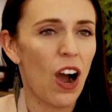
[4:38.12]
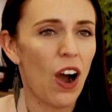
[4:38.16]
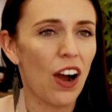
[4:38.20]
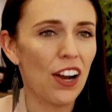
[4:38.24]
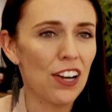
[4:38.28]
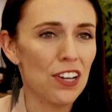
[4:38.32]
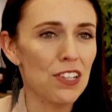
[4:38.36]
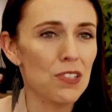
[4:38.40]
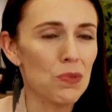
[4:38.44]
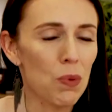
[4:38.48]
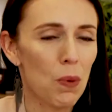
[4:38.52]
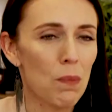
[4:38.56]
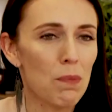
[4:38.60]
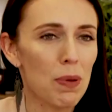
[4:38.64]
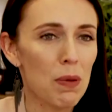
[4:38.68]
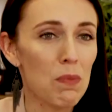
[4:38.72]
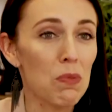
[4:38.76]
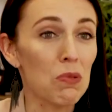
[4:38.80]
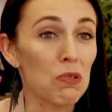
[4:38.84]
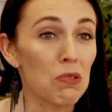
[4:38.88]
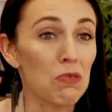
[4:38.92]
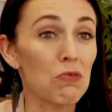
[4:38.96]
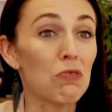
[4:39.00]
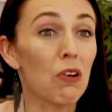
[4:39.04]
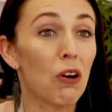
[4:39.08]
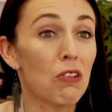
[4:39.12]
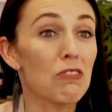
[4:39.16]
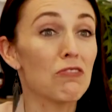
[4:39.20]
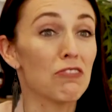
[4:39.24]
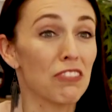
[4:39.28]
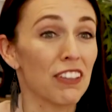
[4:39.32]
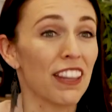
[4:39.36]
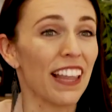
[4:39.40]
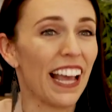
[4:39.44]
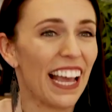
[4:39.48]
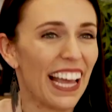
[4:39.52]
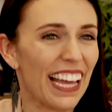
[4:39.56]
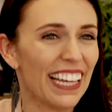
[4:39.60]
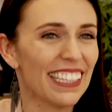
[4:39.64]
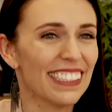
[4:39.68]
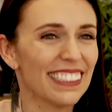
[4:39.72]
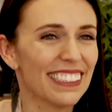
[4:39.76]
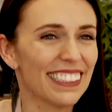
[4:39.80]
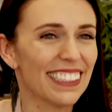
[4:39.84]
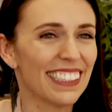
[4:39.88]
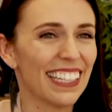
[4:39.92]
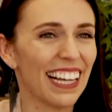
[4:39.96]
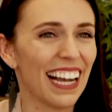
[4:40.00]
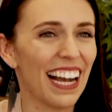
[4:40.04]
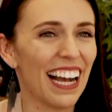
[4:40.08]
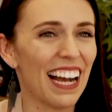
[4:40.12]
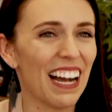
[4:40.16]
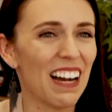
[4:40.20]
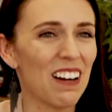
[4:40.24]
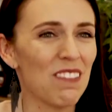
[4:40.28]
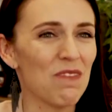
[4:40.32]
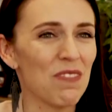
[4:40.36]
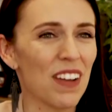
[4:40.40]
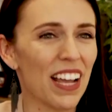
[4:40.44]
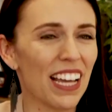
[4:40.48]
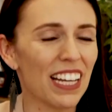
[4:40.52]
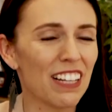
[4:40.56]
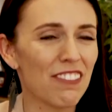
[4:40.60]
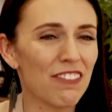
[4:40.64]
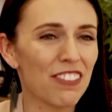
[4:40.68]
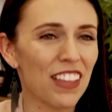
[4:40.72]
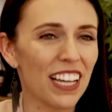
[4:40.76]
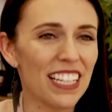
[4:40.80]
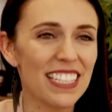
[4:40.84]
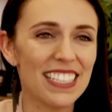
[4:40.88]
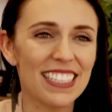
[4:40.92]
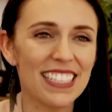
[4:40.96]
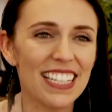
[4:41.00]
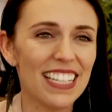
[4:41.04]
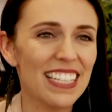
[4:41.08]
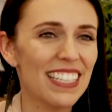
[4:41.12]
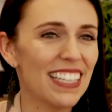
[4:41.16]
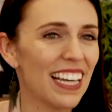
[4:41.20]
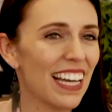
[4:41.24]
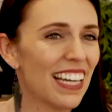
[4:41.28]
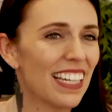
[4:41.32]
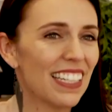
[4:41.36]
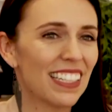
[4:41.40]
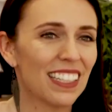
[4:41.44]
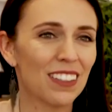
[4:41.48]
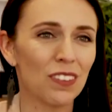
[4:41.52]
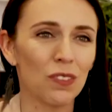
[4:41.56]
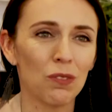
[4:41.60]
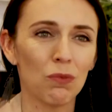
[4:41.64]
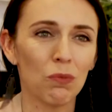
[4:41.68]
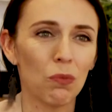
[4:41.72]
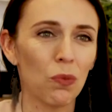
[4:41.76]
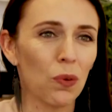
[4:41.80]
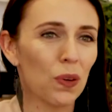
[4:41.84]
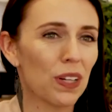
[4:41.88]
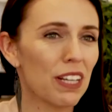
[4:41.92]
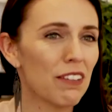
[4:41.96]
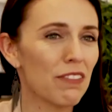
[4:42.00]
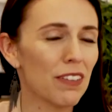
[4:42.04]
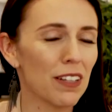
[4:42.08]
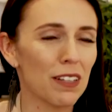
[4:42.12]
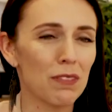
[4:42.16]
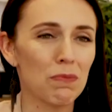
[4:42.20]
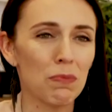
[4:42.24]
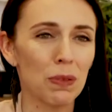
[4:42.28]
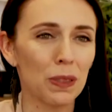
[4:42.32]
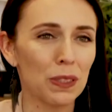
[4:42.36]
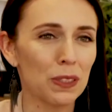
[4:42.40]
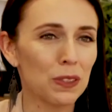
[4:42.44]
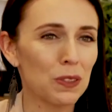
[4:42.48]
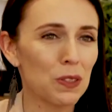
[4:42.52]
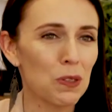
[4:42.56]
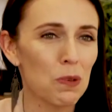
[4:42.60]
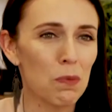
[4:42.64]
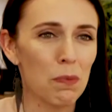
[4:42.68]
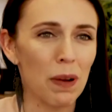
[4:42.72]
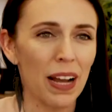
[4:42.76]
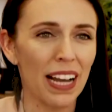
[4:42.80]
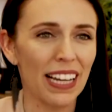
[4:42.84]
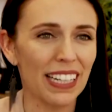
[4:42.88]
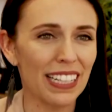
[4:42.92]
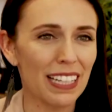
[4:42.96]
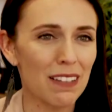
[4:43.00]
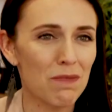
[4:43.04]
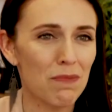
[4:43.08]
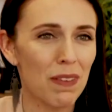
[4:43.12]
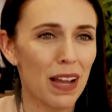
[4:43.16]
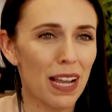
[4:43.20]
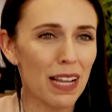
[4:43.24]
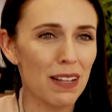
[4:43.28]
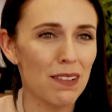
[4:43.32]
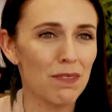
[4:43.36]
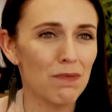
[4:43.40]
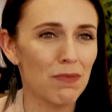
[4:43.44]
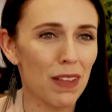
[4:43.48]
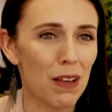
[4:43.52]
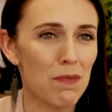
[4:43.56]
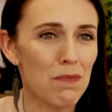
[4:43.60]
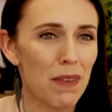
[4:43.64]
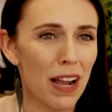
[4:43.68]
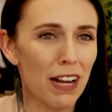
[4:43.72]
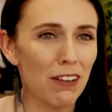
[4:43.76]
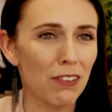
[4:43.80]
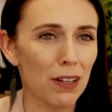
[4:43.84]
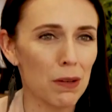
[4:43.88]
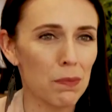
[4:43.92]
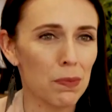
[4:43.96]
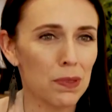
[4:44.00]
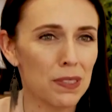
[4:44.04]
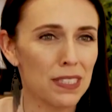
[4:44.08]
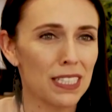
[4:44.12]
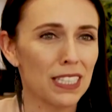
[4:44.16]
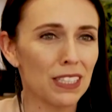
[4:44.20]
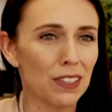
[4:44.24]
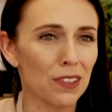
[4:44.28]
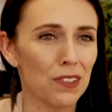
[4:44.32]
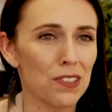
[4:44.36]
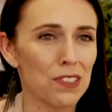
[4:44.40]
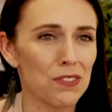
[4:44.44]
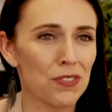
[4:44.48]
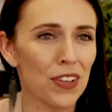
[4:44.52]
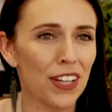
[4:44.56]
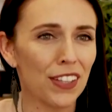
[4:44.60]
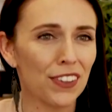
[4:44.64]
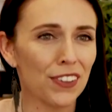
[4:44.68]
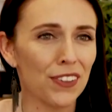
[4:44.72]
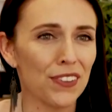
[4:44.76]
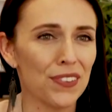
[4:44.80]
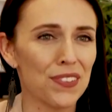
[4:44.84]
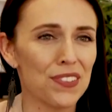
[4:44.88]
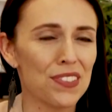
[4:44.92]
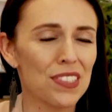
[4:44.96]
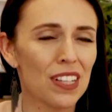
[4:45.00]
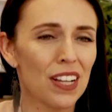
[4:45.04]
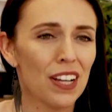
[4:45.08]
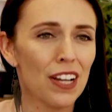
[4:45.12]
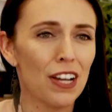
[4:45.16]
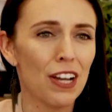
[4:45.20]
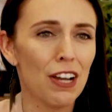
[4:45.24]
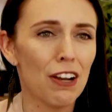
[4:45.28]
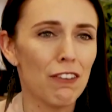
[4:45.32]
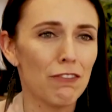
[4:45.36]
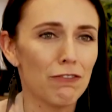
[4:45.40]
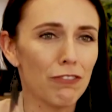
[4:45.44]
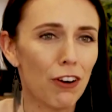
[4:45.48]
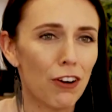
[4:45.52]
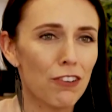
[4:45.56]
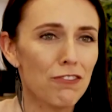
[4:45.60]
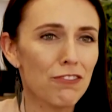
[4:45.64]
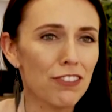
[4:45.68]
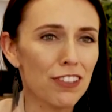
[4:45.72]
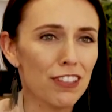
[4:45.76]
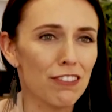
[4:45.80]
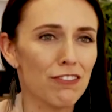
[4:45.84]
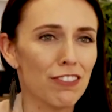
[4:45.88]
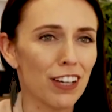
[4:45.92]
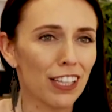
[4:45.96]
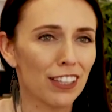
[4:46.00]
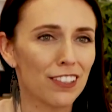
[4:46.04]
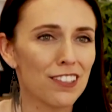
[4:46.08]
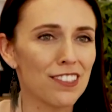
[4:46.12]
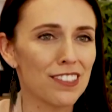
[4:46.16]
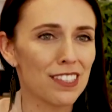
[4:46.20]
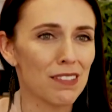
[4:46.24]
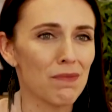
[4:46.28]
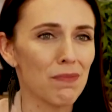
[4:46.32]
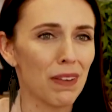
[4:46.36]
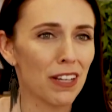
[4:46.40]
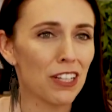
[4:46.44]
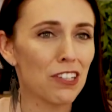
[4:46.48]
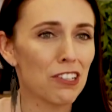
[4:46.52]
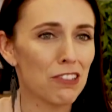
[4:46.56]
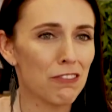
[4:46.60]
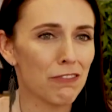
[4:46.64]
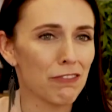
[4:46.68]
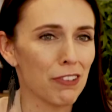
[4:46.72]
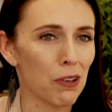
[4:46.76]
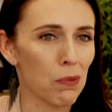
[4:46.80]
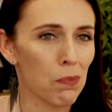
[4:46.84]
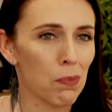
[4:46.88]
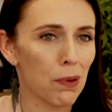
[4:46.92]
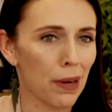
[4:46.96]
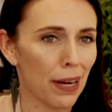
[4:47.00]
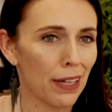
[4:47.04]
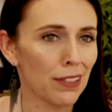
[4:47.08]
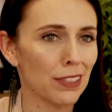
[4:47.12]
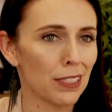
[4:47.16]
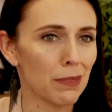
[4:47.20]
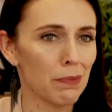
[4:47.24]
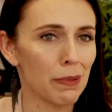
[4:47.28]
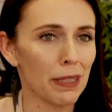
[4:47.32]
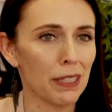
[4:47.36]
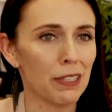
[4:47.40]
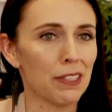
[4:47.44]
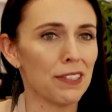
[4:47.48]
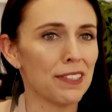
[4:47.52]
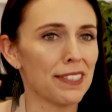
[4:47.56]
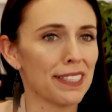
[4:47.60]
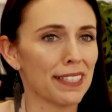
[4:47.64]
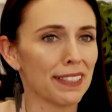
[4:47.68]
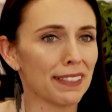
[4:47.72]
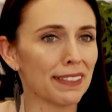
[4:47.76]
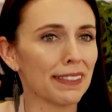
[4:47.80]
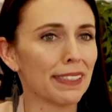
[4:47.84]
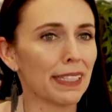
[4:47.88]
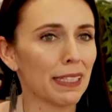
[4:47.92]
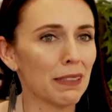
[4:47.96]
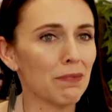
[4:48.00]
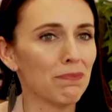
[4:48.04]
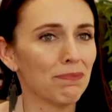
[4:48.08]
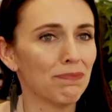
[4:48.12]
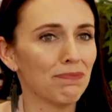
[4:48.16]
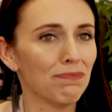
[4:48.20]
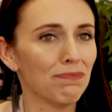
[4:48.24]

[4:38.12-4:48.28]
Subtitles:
I just want people to vote for that. And if they see that in whatever political party that may represent those values, vote for the values that make you feel proud to be a New Zealander.